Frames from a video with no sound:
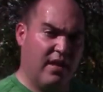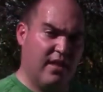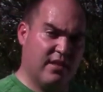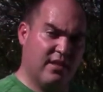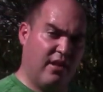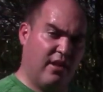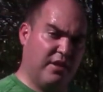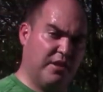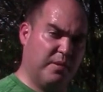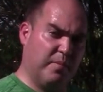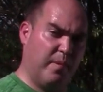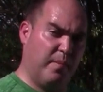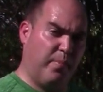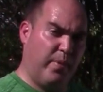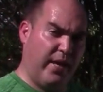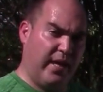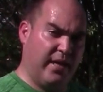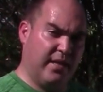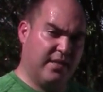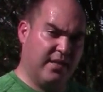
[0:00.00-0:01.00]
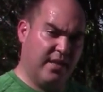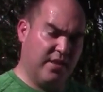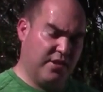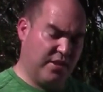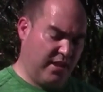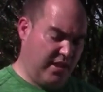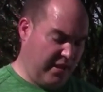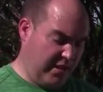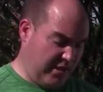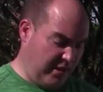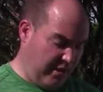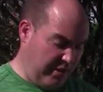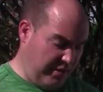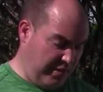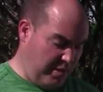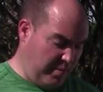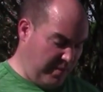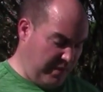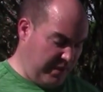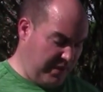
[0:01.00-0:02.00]
as long as you've been paying attention, as long
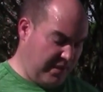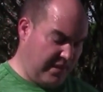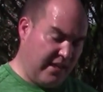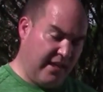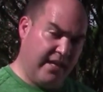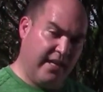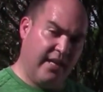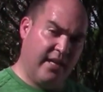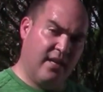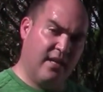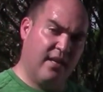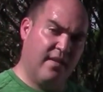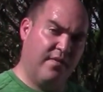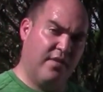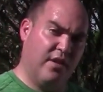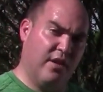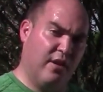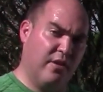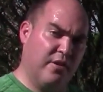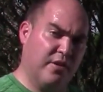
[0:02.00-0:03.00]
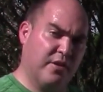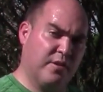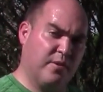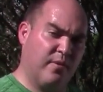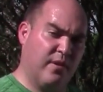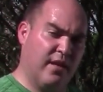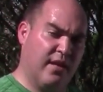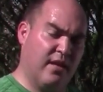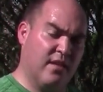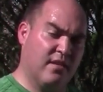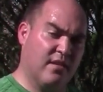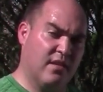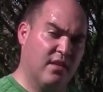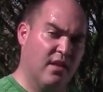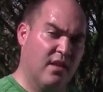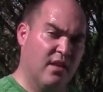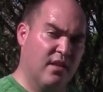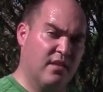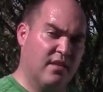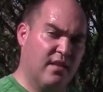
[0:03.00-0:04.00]
as you've been studying, if you know your squares,
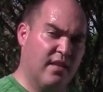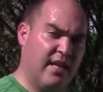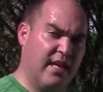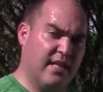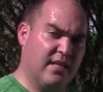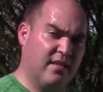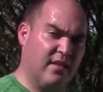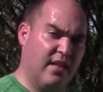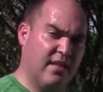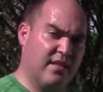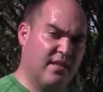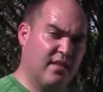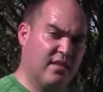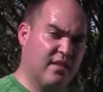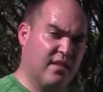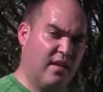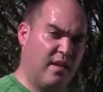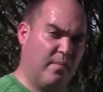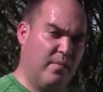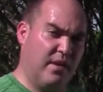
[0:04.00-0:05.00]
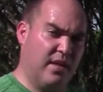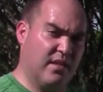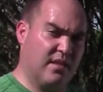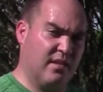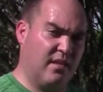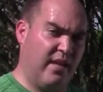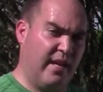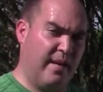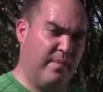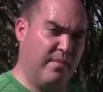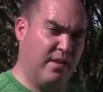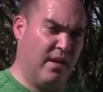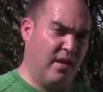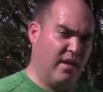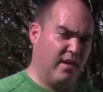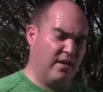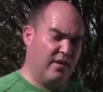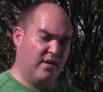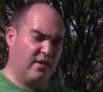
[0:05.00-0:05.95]
today's lesson is going to be a slam dunk.